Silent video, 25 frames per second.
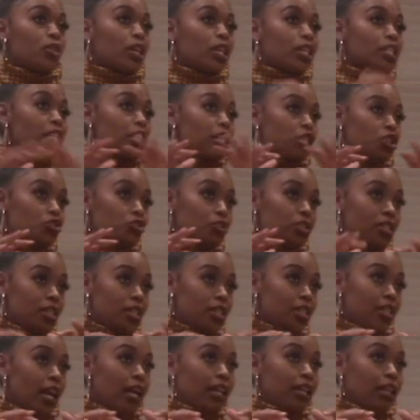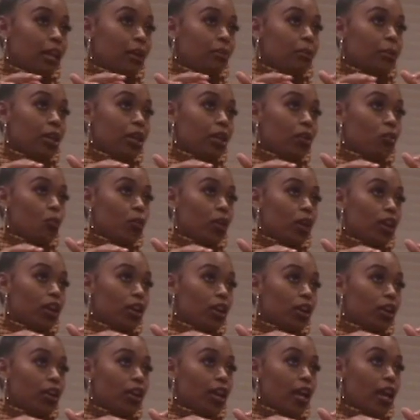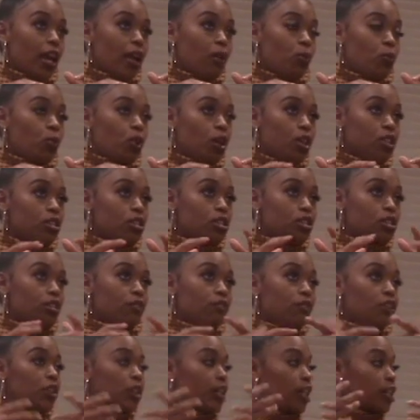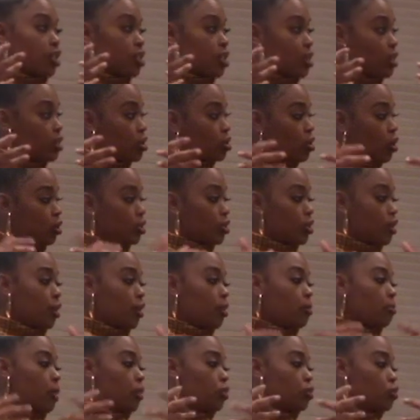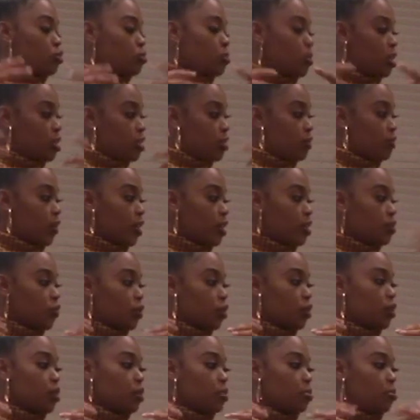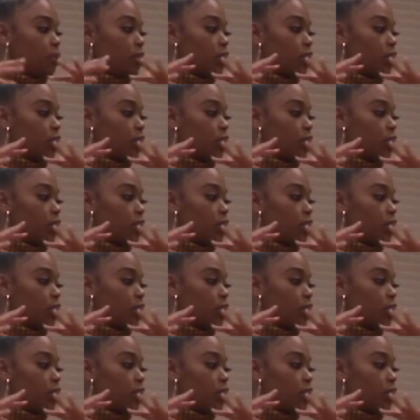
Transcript: that's an interesting dynamic where at once she felt like she could talk to her about so much and vice versa.